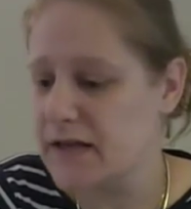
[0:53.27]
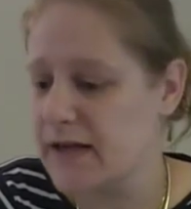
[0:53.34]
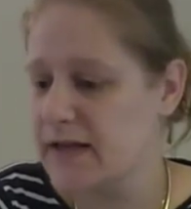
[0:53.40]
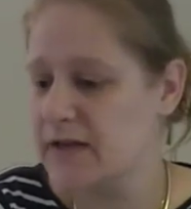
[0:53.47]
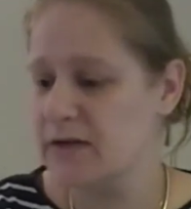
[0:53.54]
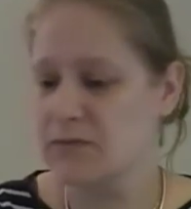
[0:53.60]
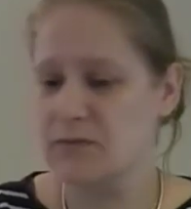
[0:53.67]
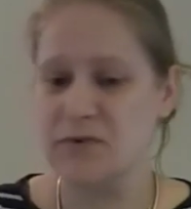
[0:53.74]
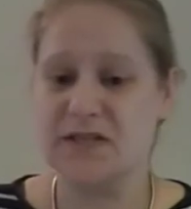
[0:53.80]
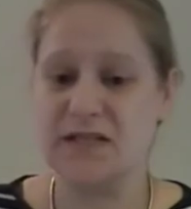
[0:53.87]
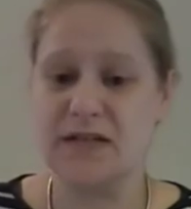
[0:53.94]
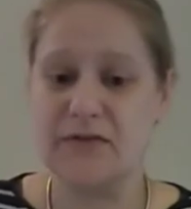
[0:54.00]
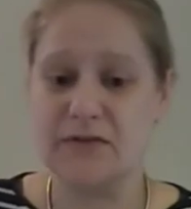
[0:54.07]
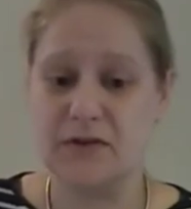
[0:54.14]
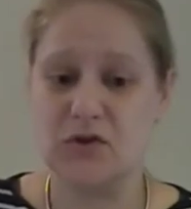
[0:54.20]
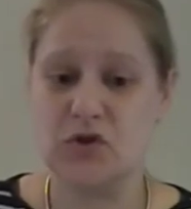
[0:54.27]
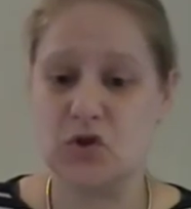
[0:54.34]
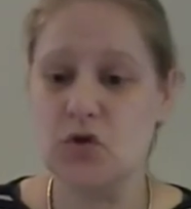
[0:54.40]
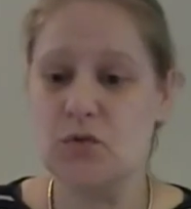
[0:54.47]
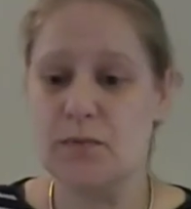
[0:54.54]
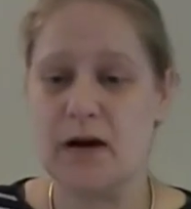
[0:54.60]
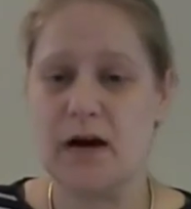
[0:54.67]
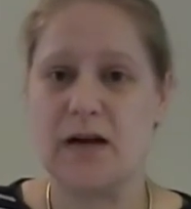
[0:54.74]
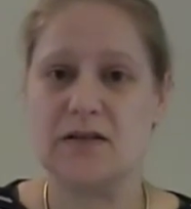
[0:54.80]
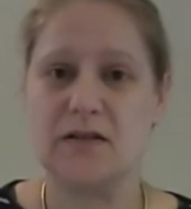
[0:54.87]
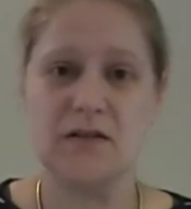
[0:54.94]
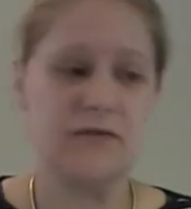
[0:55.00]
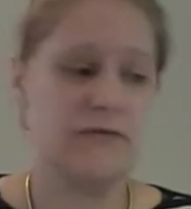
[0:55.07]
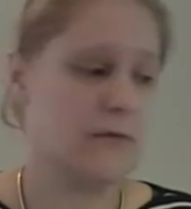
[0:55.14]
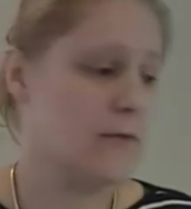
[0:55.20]
I received two
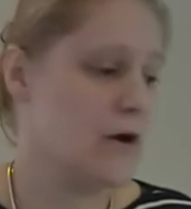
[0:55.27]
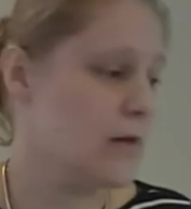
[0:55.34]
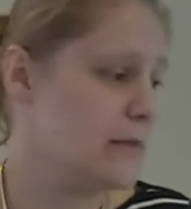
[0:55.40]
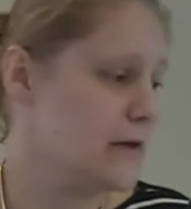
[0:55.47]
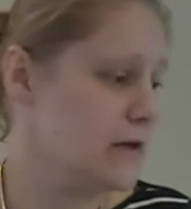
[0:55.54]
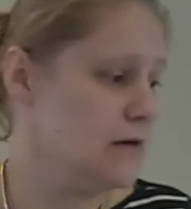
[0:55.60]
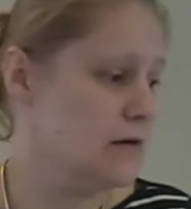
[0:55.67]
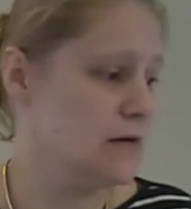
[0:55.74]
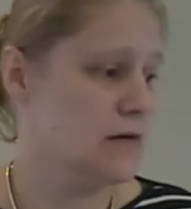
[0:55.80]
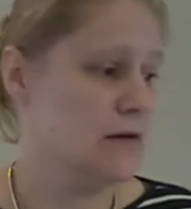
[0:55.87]
parcels from Hobbii.